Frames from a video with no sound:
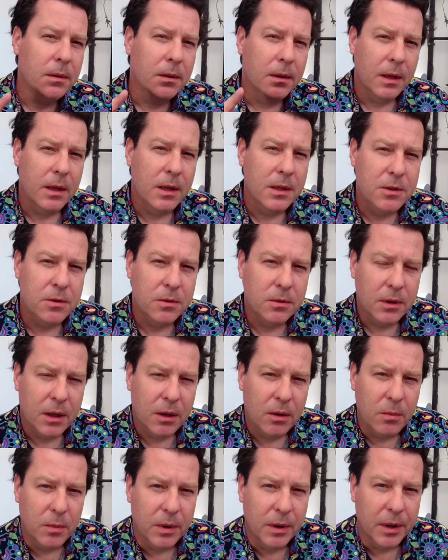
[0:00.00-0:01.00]
Here's your
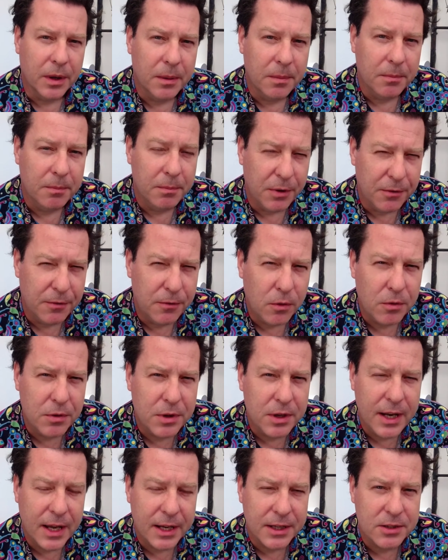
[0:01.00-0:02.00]
homework before the
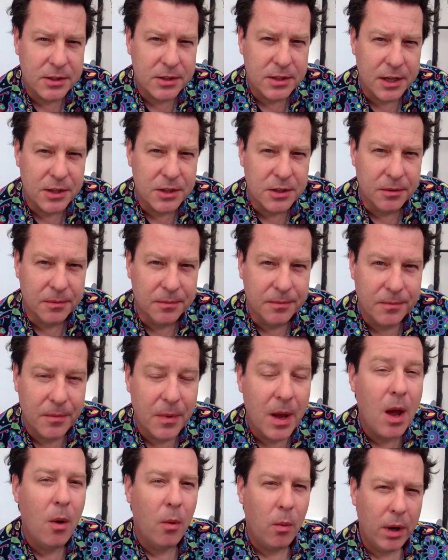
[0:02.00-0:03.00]
next session.
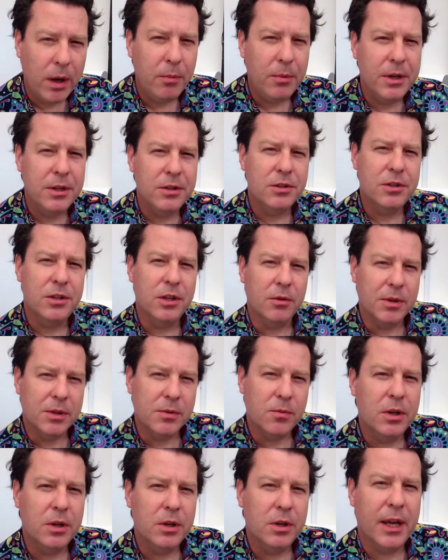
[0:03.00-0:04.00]
What I want you to do is
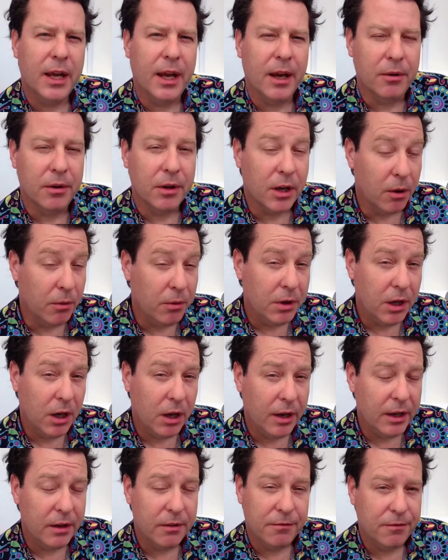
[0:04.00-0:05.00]
work out and go
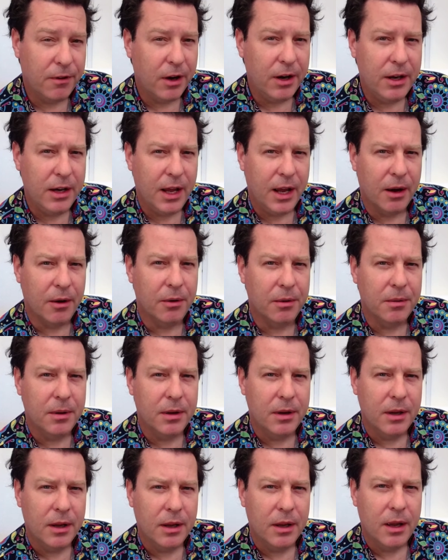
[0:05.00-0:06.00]
online and find out
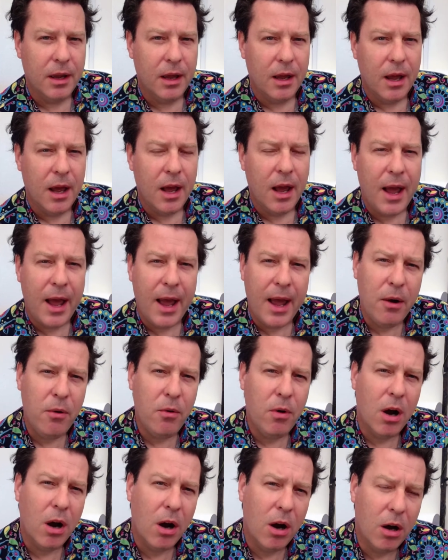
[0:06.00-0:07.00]
how
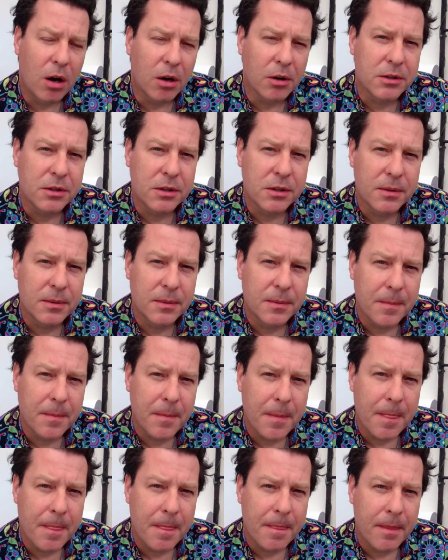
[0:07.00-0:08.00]
hot
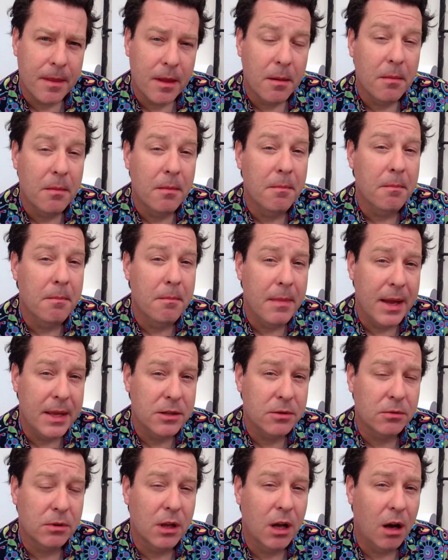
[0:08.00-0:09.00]

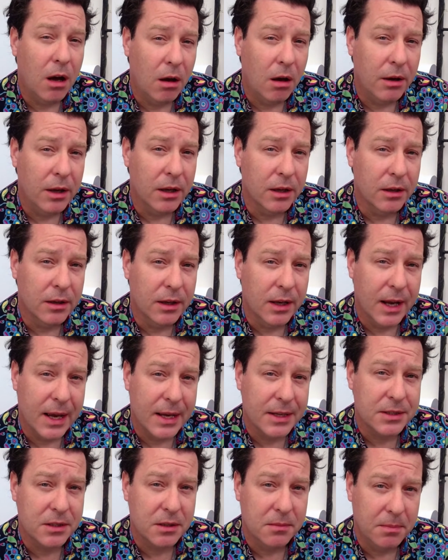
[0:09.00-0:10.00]
metal iron
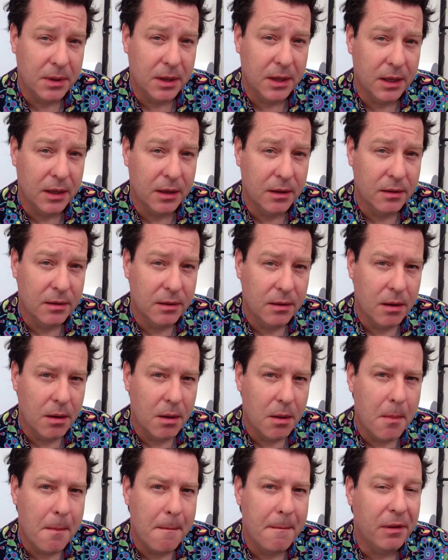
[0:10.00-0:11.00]
has to be
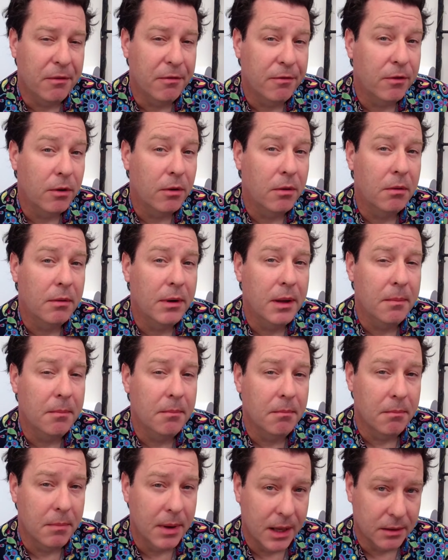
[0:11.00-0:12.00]
before it
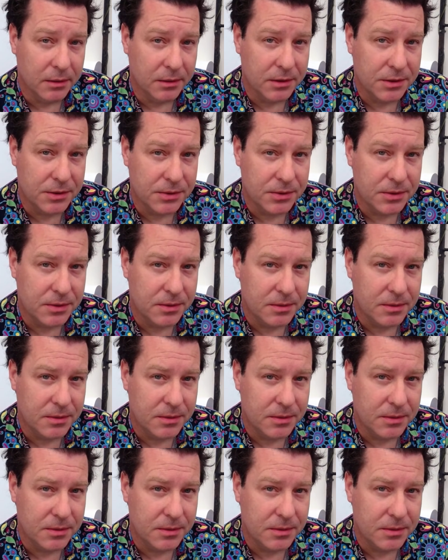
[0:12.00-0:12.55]
melts.